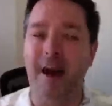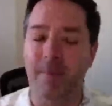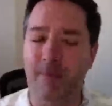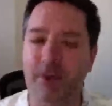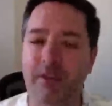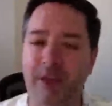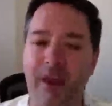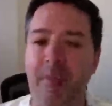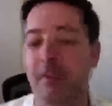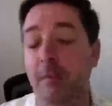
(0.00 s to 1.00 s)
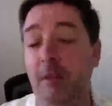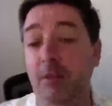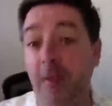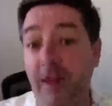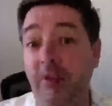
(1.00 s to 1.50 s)
I put the time in to
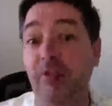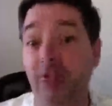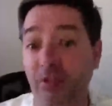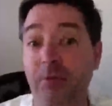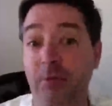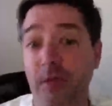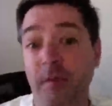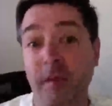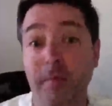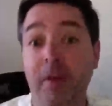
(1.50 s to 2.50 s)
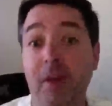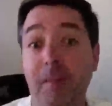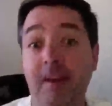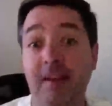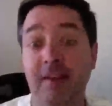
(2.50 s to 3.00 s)
build relationships with the people
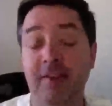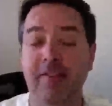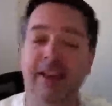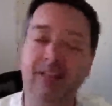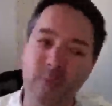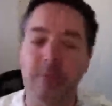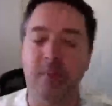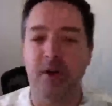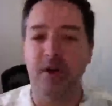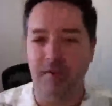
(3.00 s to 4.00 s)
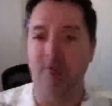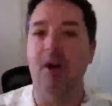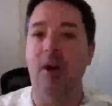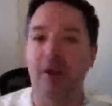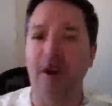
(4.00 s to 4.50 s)
on my list, and that's what the product is
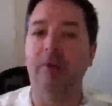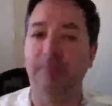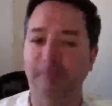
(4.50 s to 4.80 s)
all about.